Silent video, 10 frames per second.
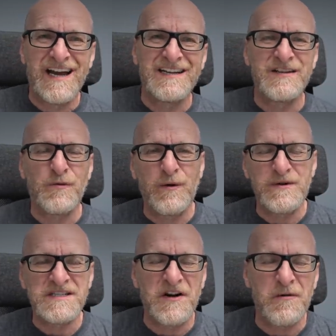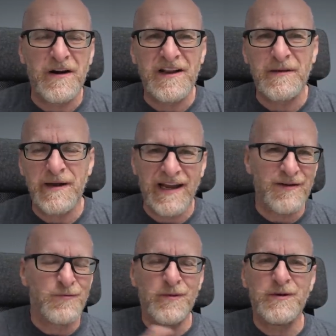and when we start running them
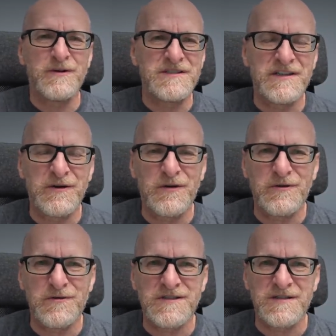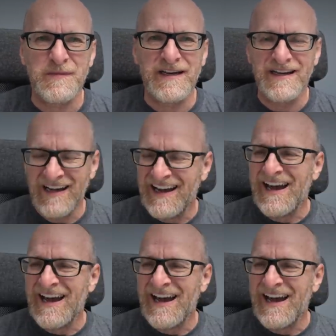again, we'll be going to the north coast of Spain.